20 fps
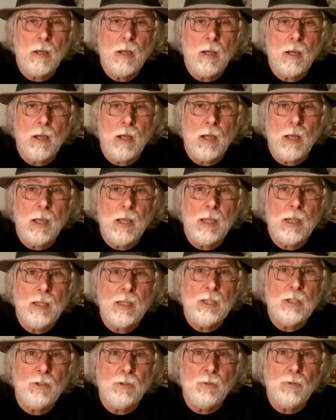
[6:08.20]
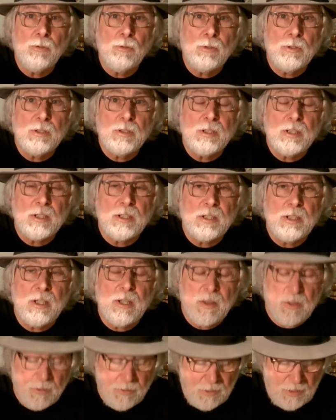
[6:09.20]
I use
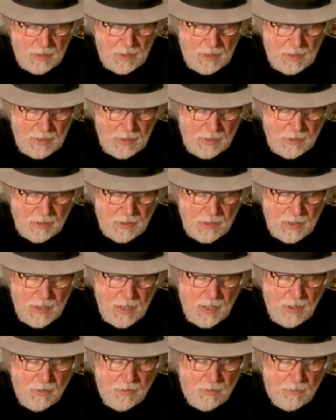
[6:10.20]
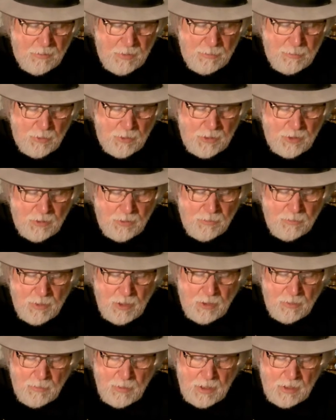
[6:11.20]
6013s and they are 3.2
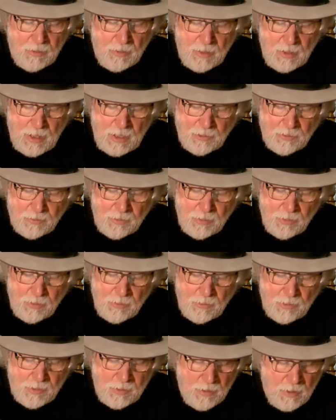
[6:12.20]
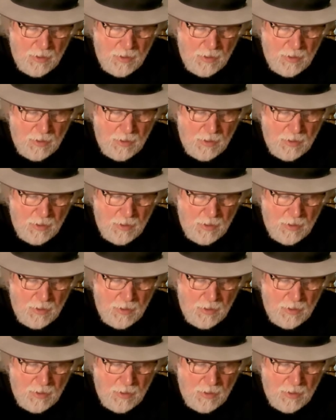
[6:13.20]
millimeter electrodes.